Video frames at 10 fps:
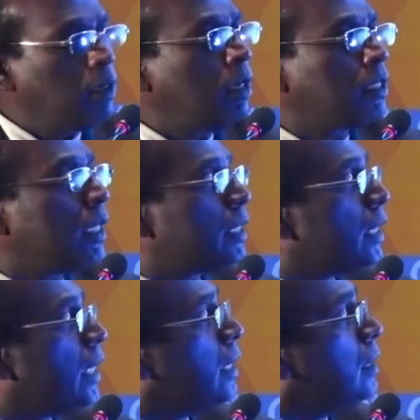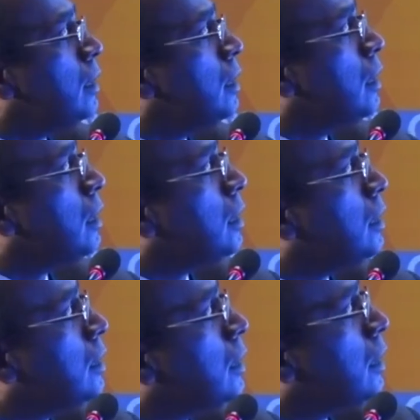On the other hand,
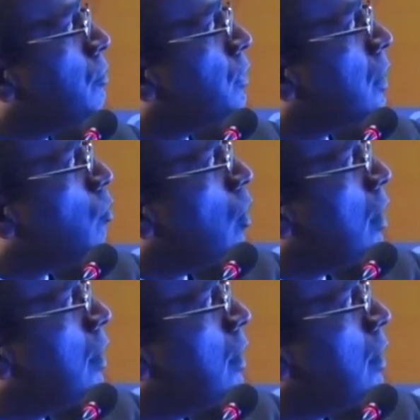this is the inferior wall,